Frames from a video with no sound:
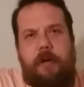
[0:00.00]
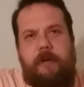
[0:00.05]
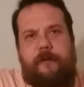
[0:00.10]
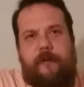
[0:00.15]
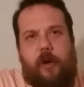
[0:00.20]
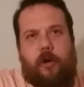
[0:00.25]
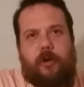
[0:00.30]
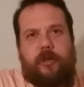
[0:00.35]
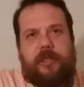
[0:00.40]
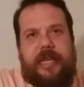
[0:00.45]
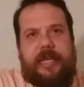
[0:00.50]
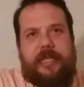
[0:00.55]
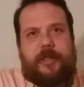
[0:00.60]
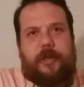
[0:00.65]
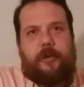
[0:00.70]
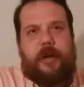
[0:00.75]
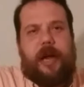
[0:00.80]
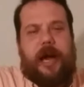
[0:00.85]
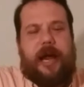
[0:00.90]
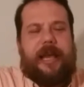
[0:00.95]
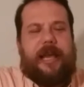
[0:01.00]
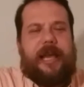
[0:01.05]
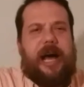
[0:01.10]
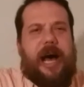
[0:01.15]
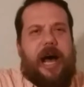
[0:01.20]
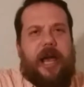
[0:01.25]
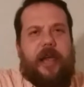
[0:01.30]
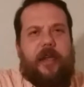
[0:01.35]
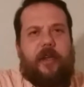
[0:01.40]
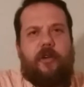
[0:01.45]
a full diesel kind of
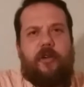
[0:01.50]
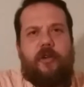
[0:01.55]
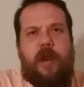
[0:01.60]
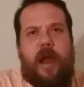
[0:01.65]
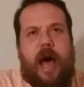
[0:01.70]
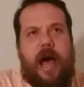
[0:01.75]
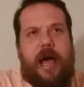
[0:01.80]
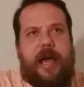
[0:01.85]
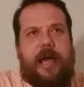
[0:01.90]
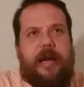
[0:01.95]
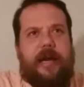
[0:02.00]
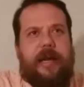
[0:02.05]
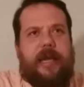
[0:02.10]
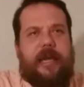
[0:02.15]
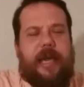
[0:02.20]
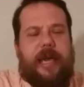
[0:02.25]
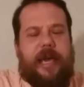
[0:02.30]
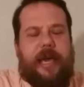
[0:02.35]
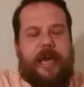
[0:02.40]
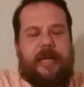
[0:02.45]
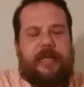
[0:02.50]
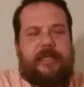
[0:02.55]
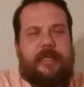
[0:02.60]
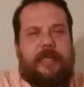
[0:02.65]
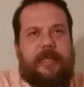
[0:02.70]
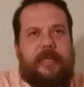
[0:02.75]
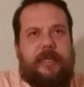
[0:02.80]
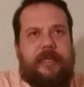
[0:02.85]
guy. You're not going to get